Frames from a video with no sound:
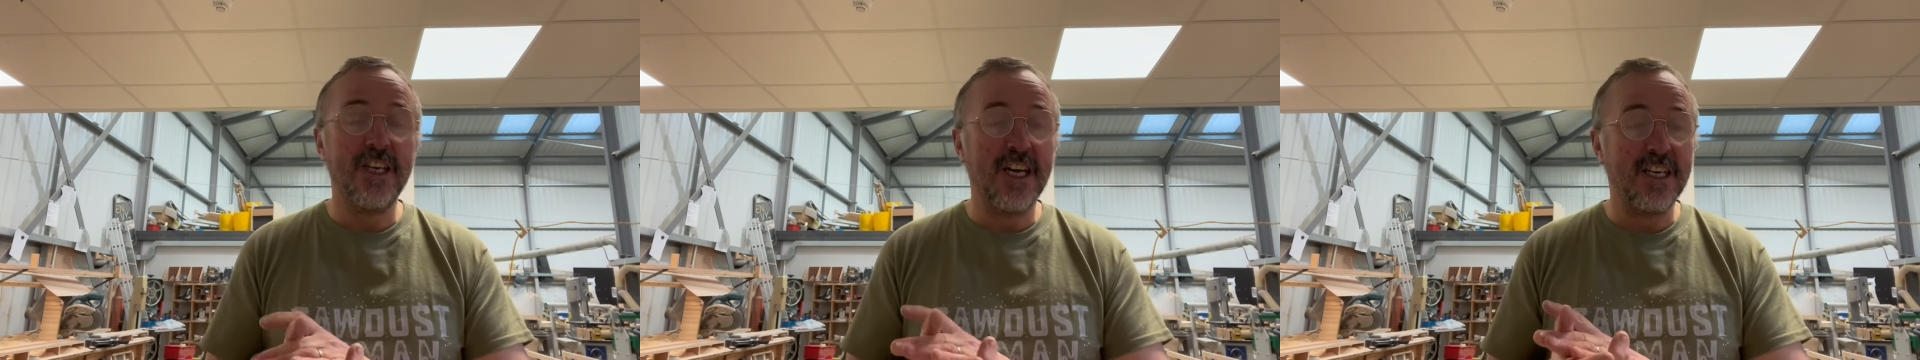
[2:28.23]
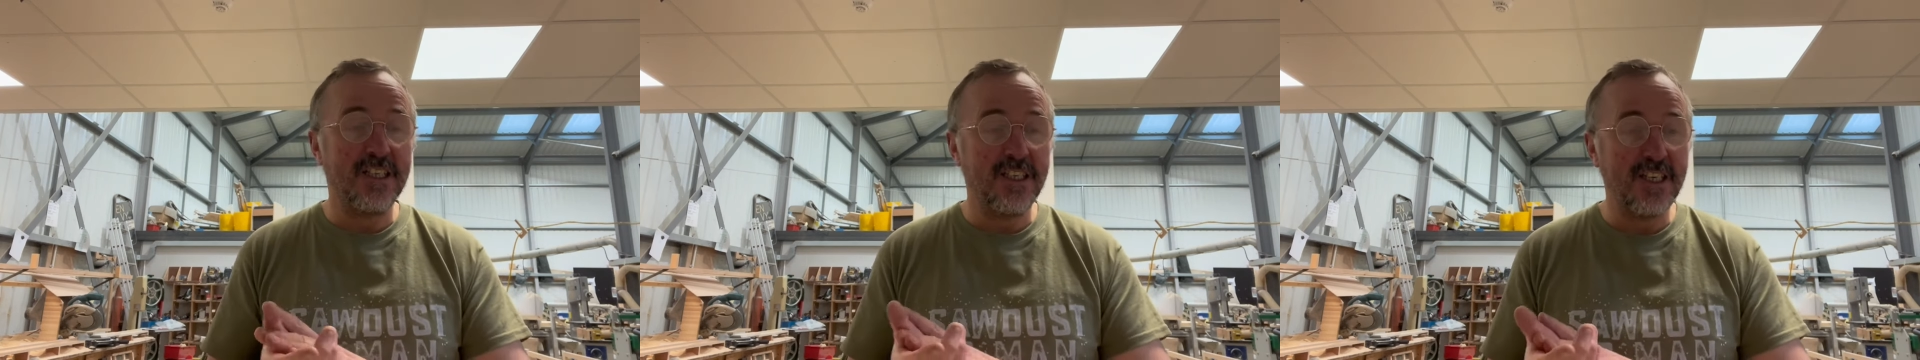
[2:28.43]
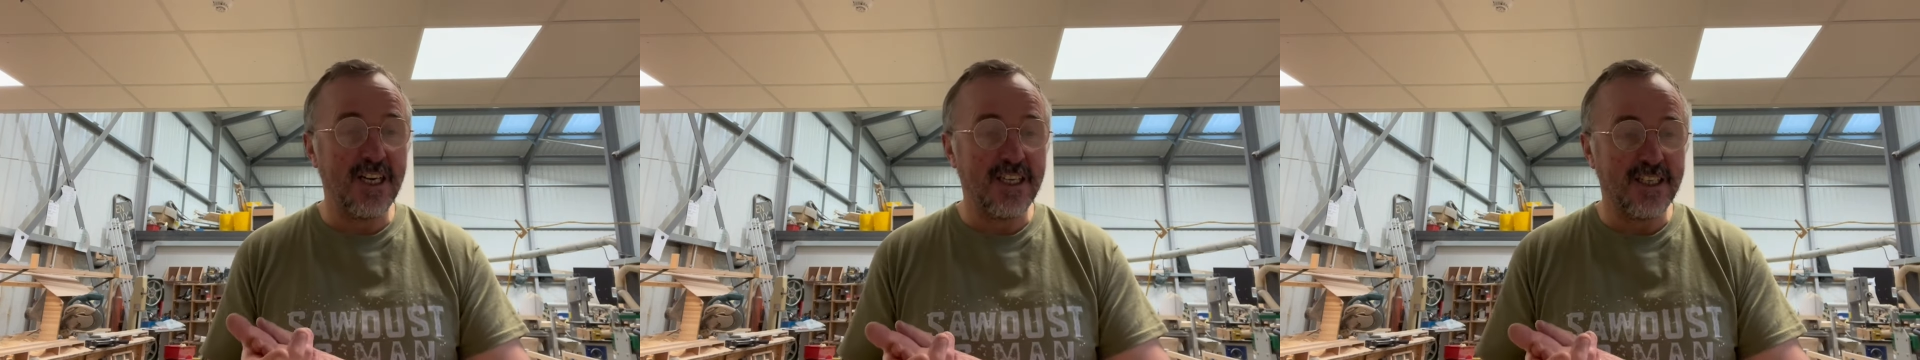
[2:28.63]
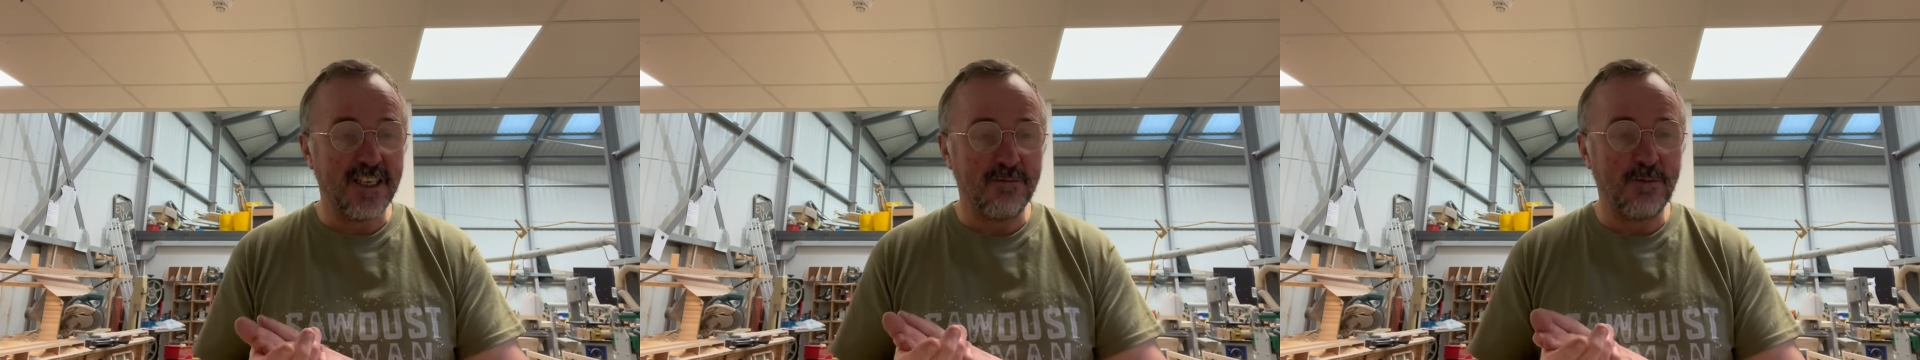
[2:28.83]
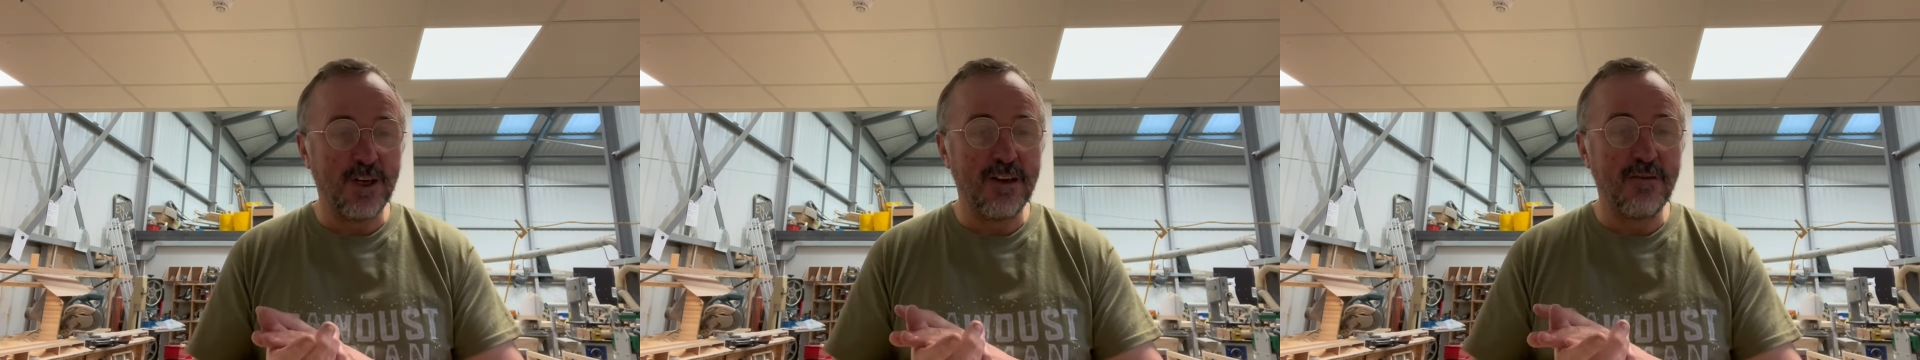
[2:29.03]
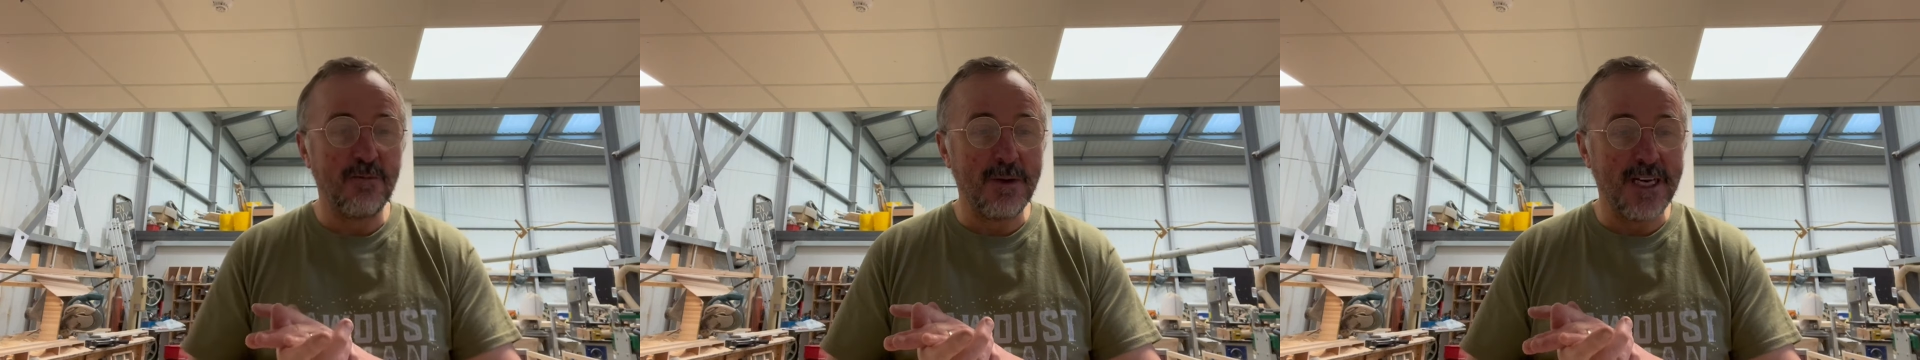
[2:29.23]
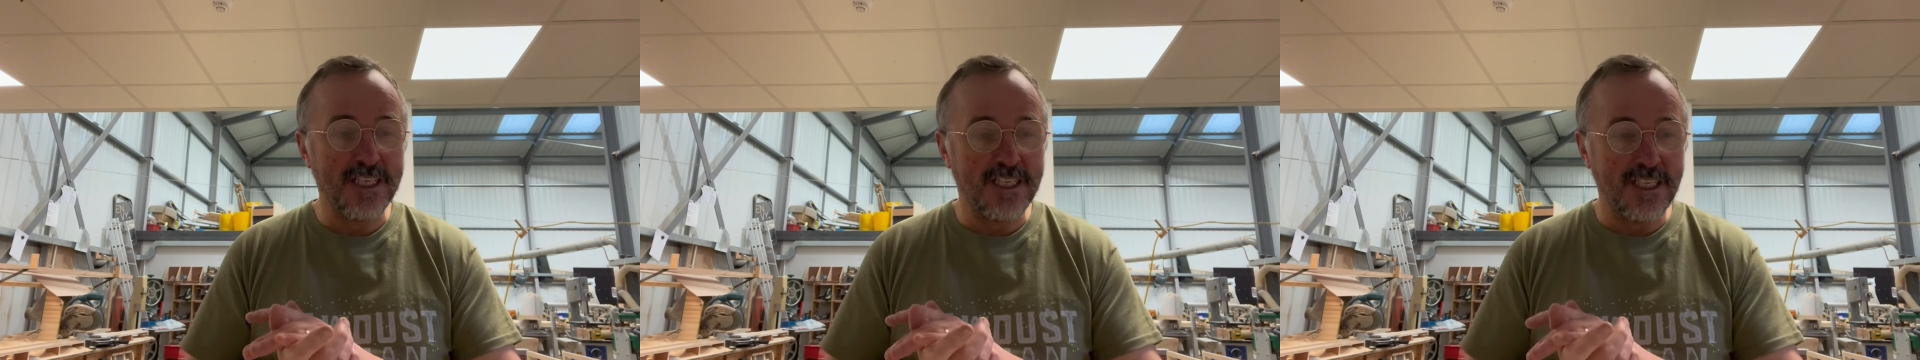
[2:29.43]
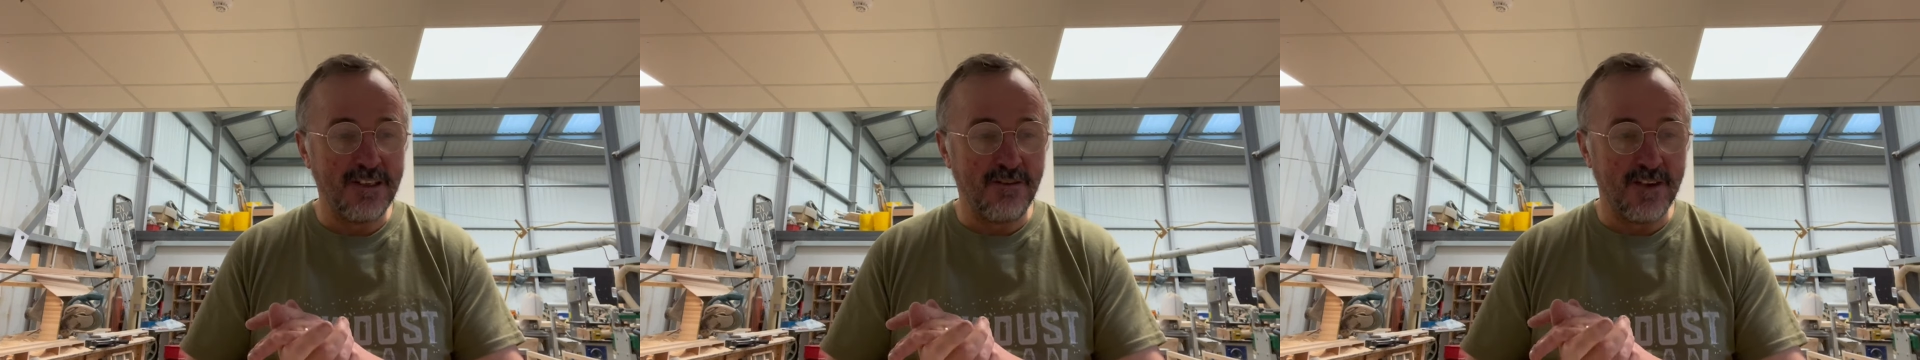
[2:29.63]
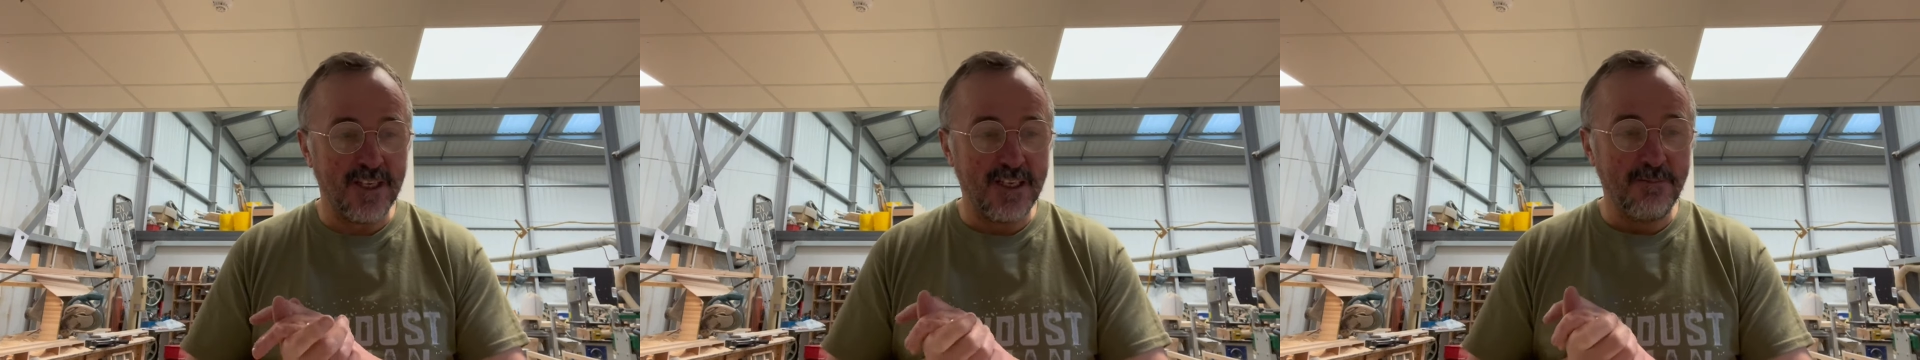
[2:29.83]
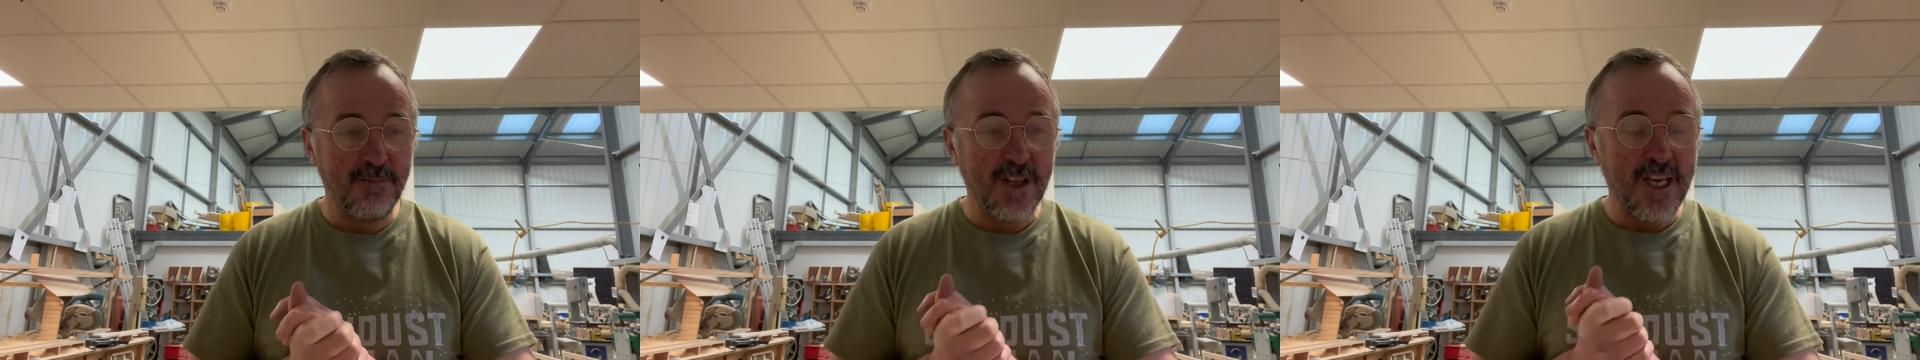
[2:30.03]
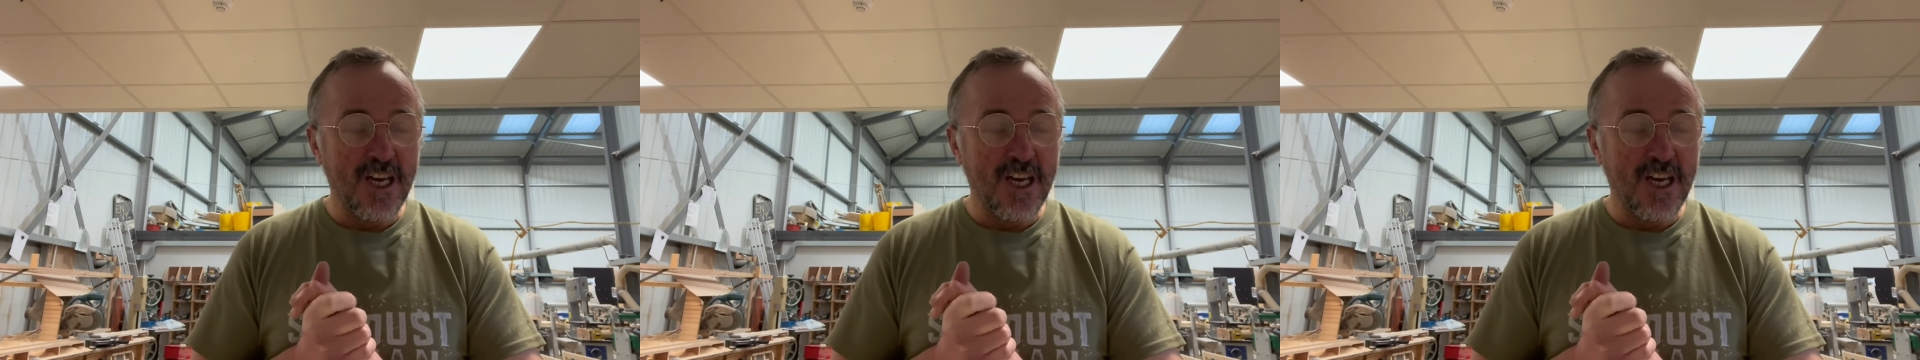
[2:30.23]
yes, I'm ringing from ITV.